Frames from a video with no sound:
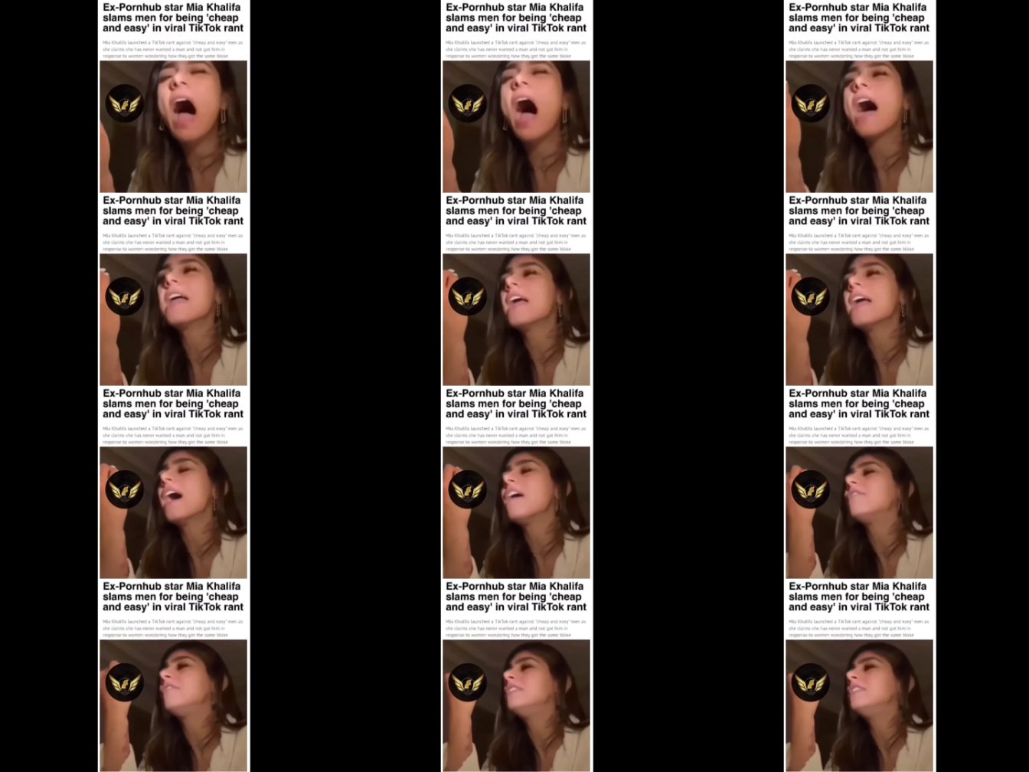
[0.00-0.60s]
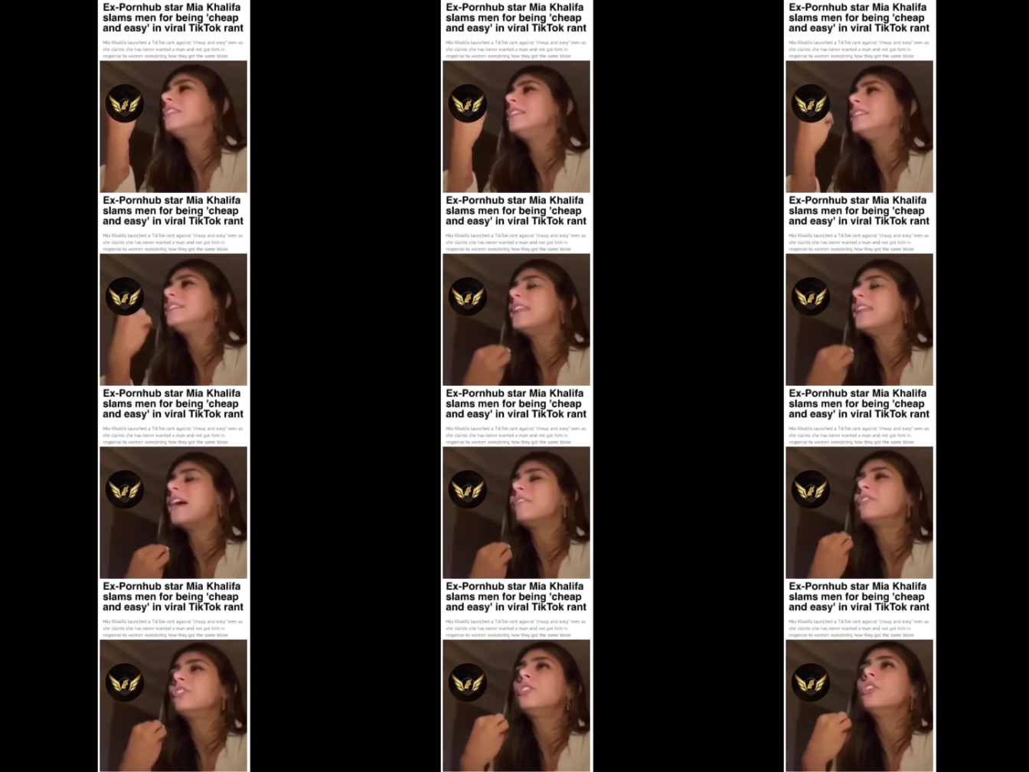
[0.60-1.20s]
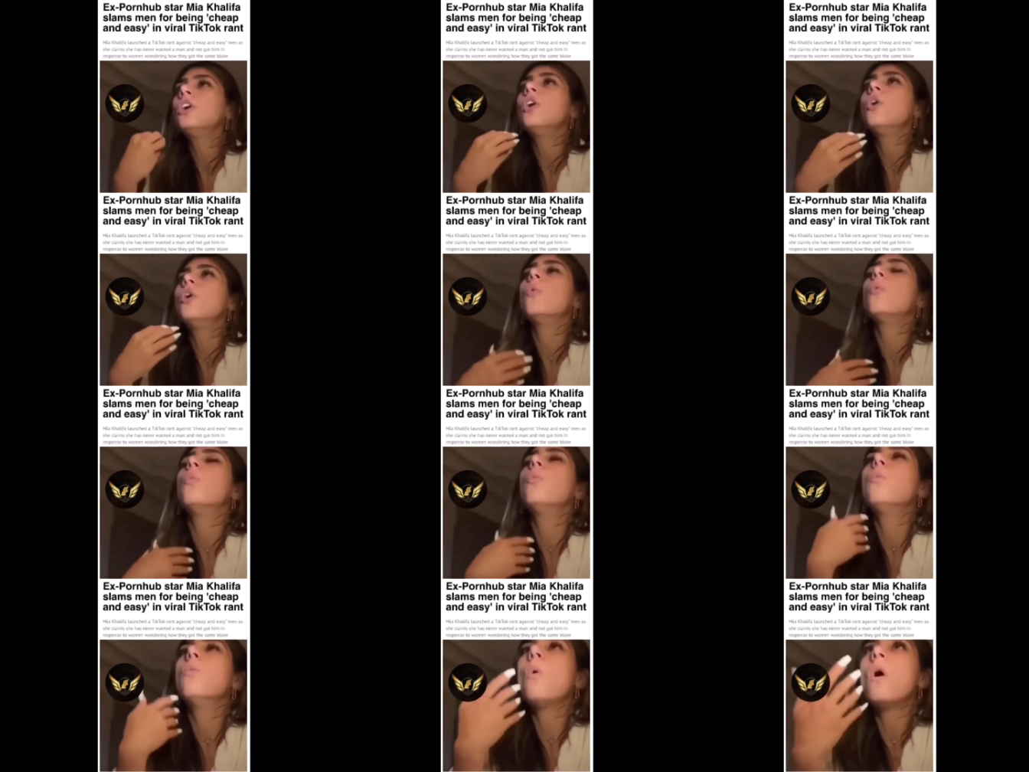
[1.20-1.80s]
I have never
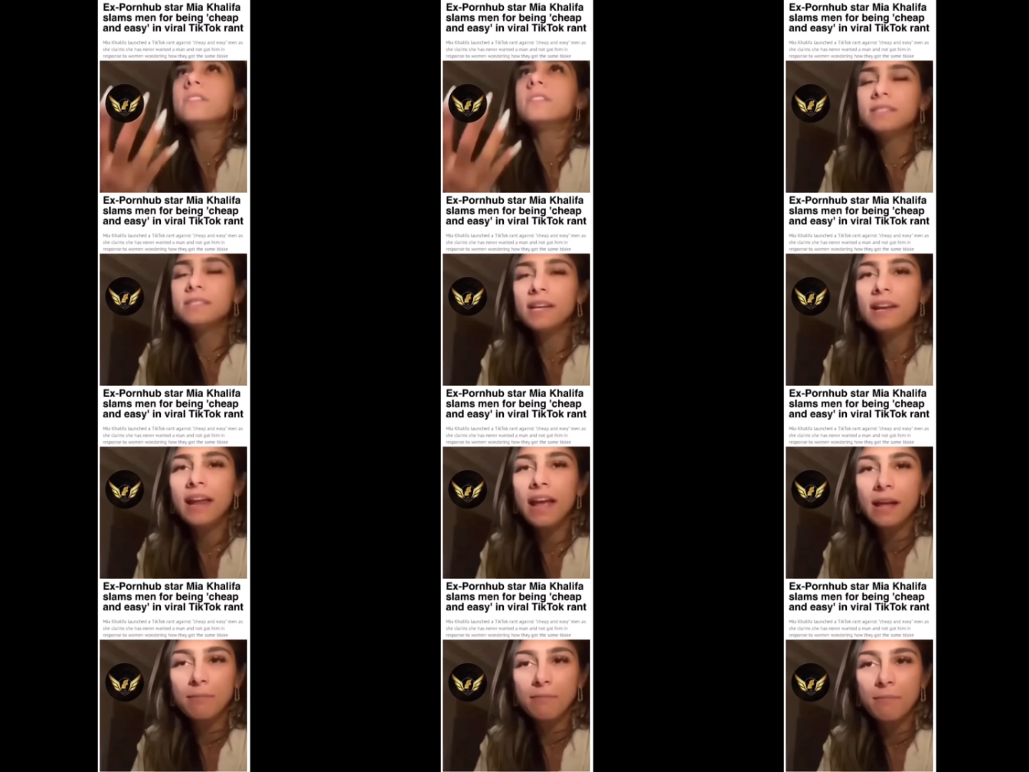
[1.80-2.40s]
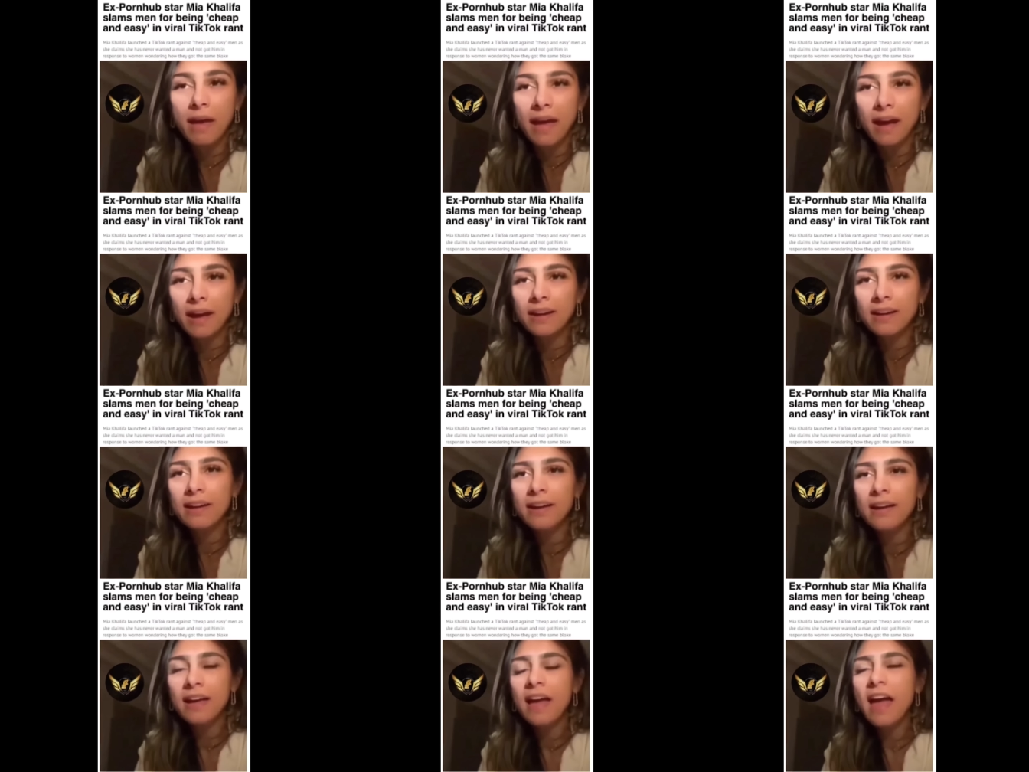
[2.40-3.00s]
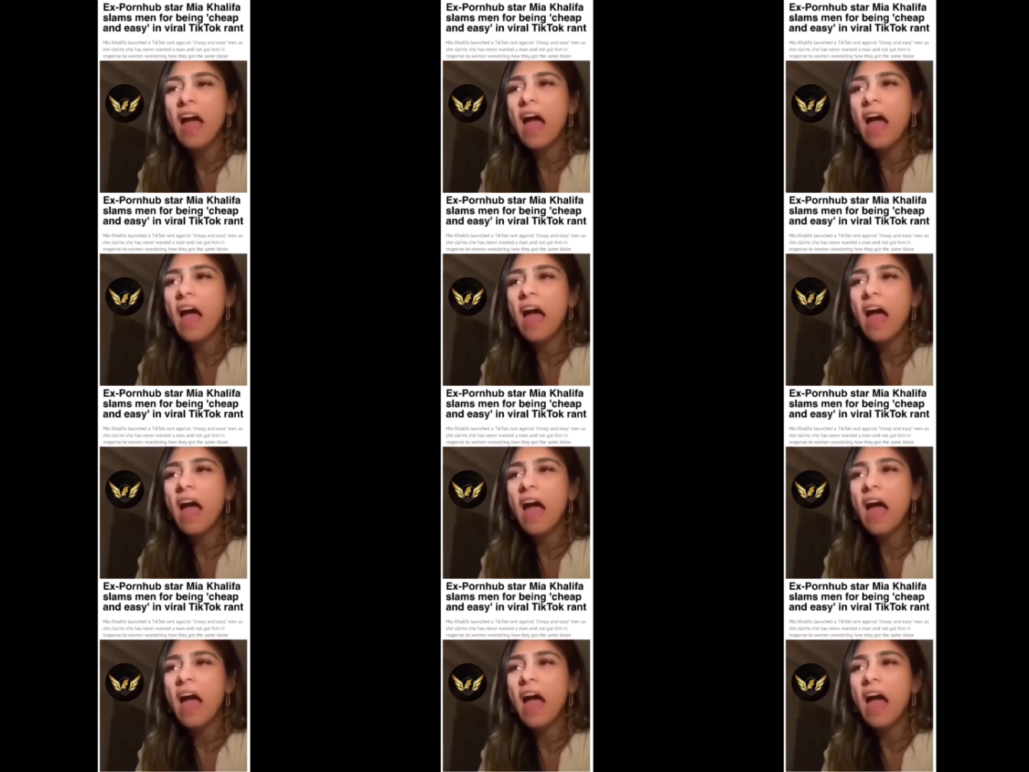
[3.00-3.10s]
wanted a man